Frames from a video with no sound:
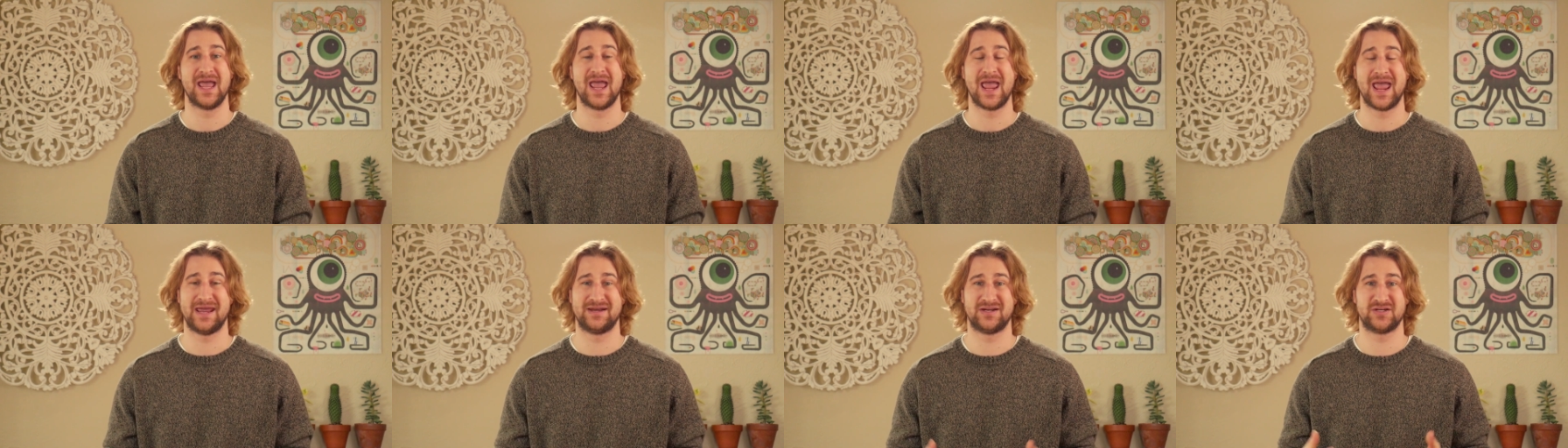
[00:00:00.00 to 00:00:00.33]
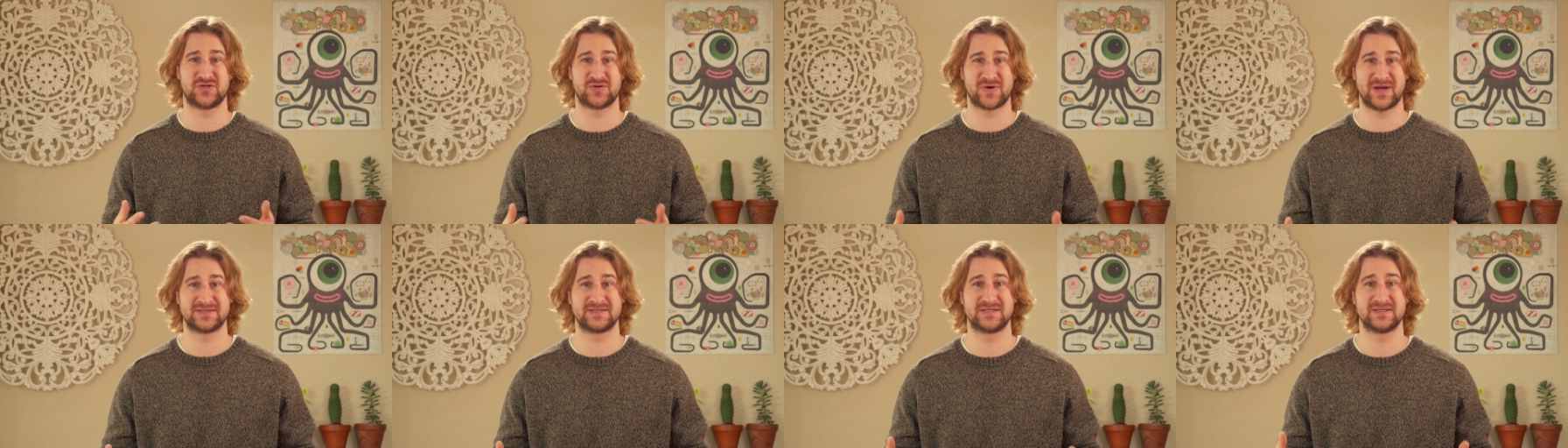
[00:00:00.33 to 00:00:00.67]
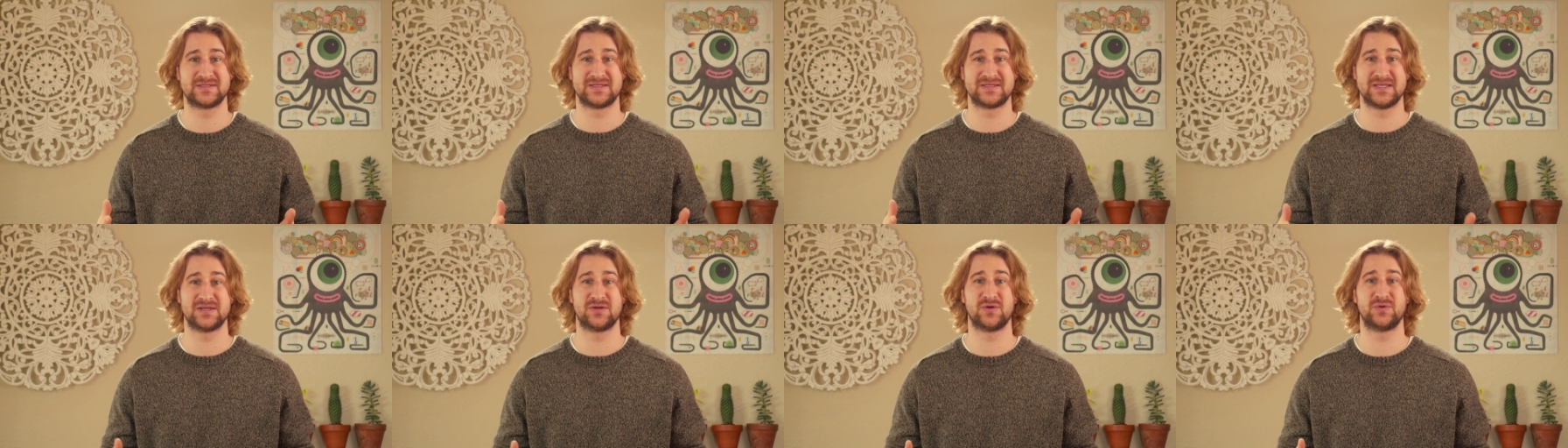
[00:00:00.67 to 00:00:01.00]
and addresses
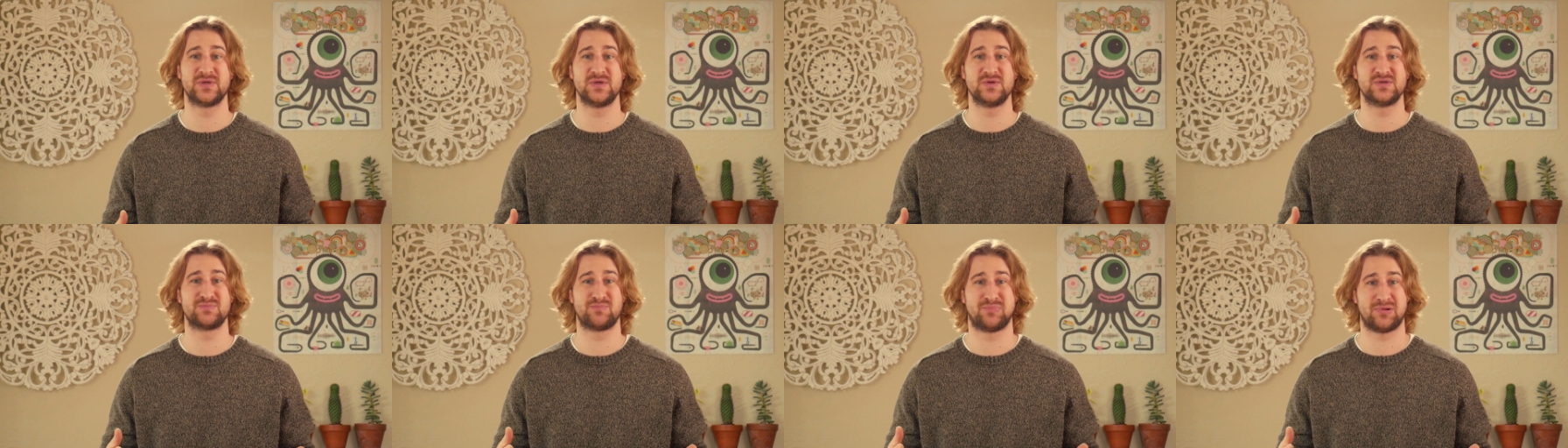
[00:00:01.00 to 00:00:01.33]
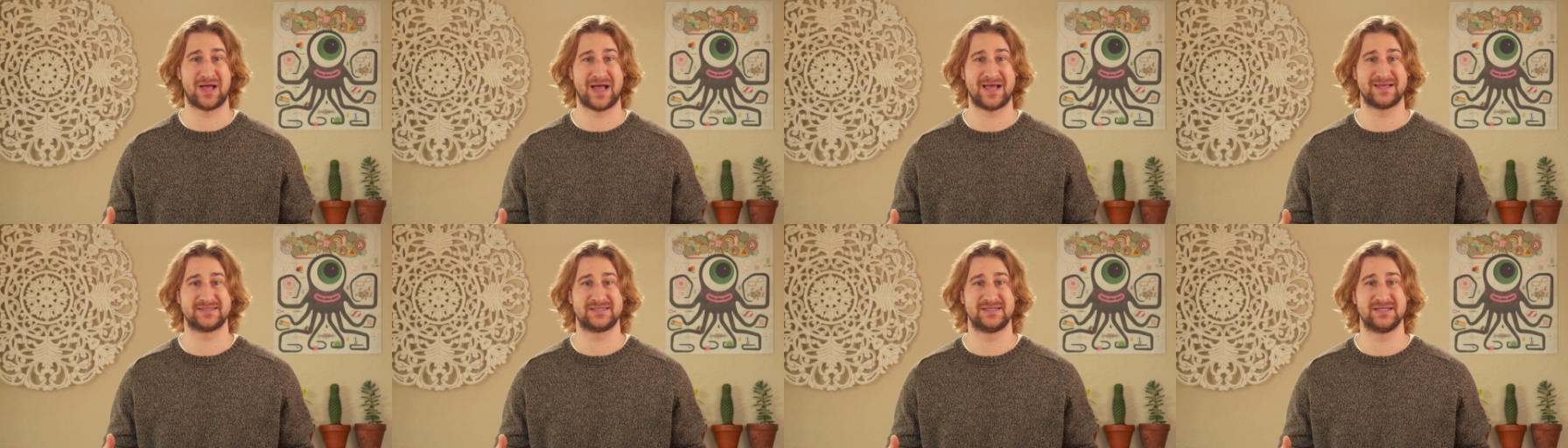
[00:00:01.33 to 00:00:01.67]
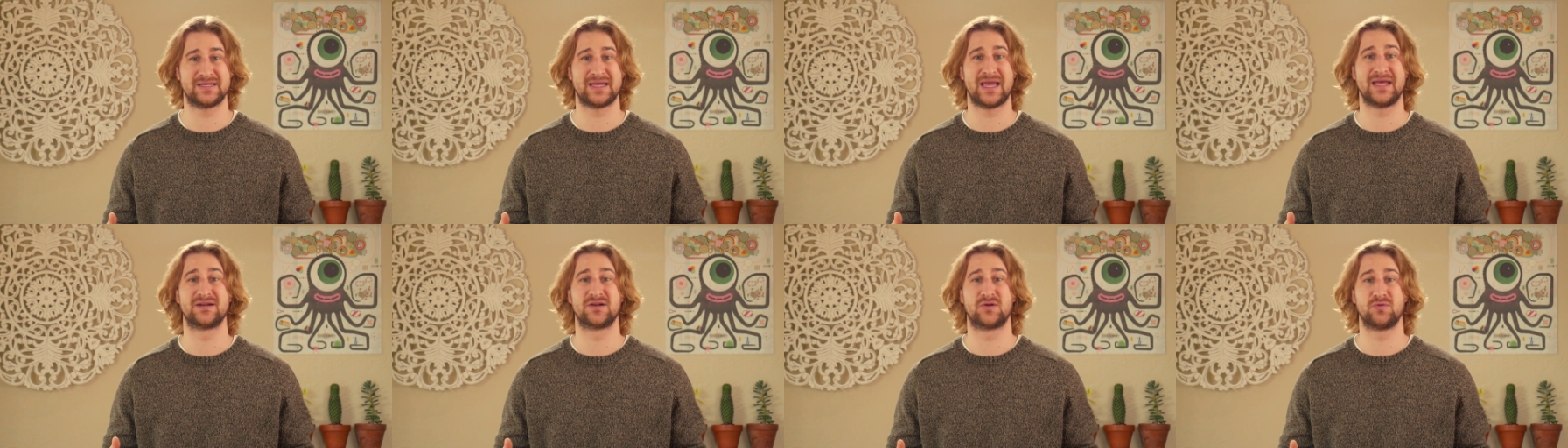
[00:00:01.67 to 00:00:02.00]
single-use plastic
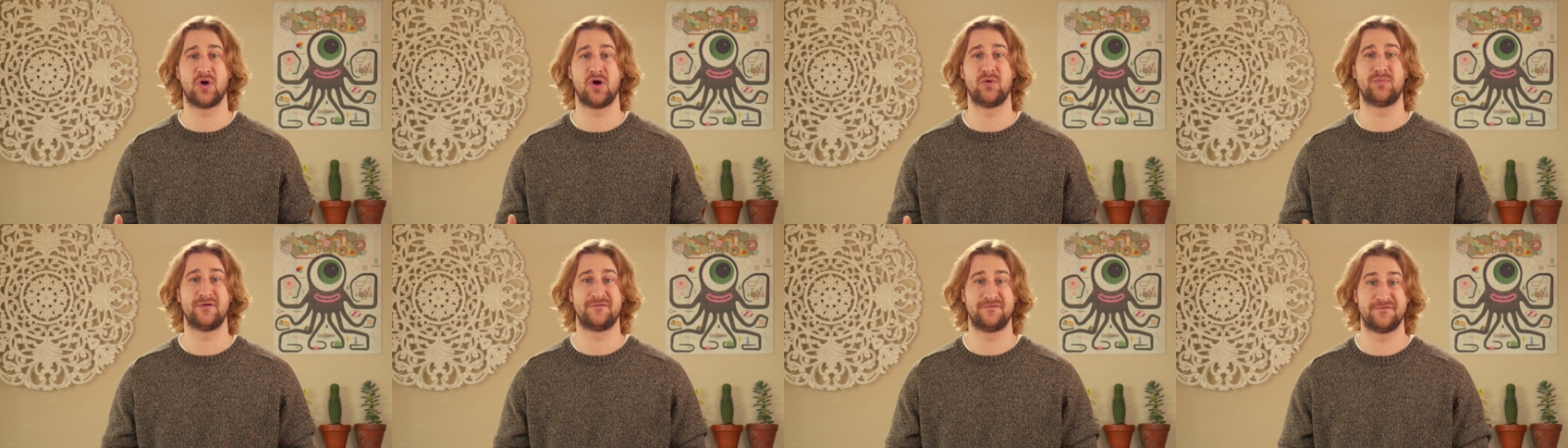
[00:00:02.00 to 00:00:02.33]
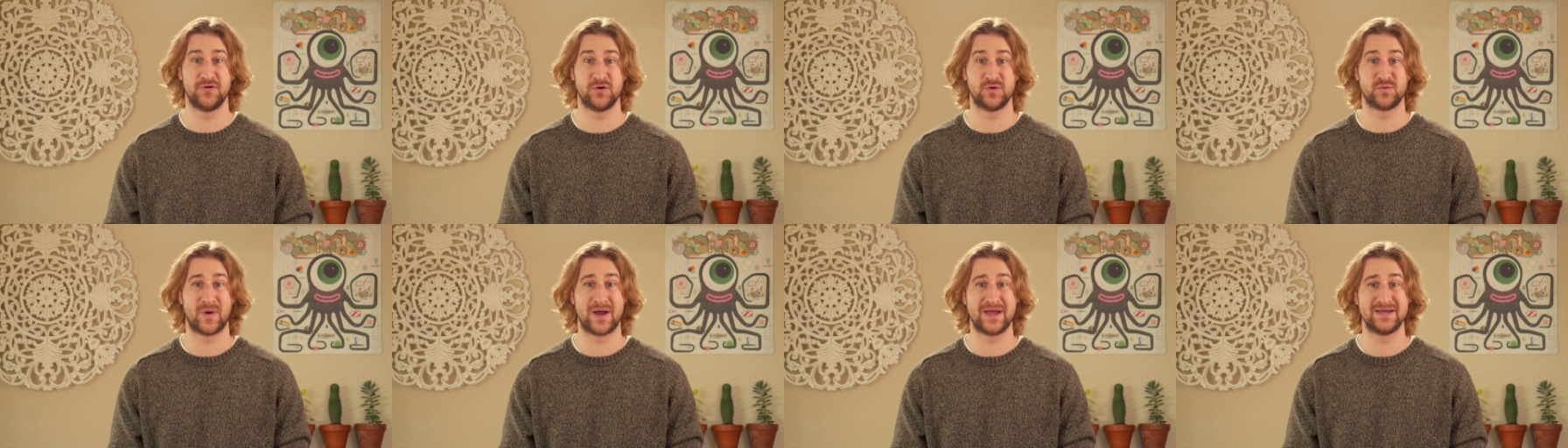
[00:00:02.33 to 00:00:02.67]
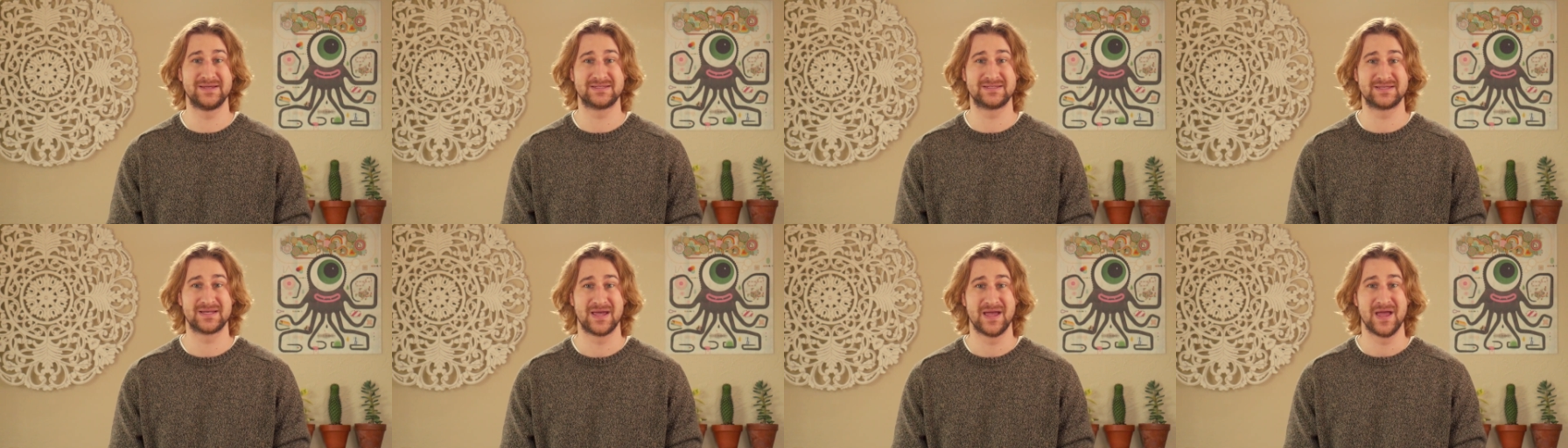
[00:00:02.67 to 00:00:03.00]
and global food
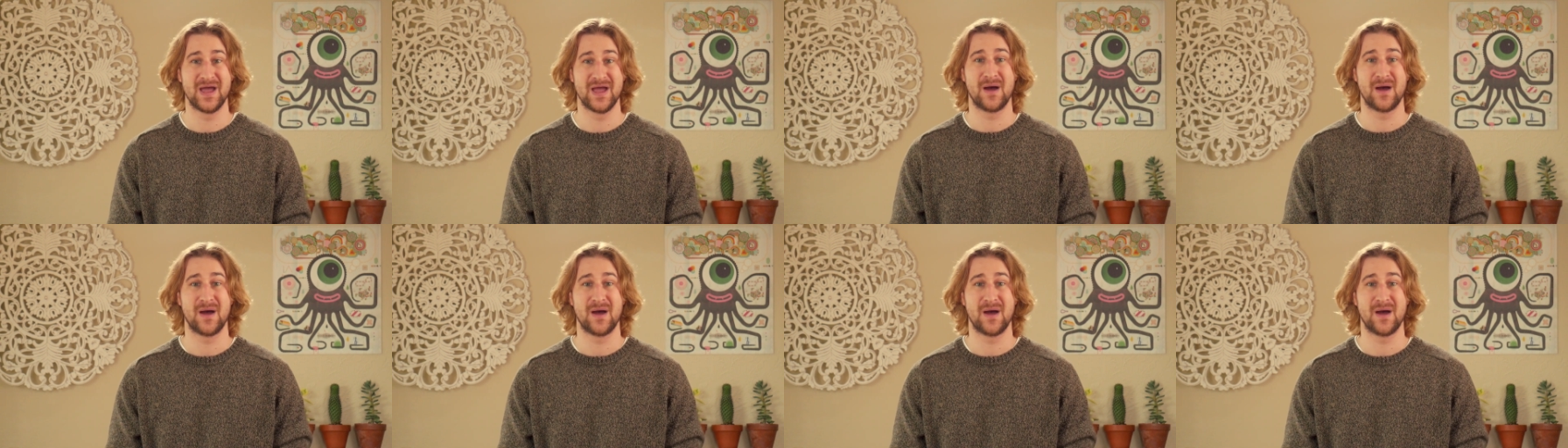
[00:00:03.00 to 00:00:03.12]
waste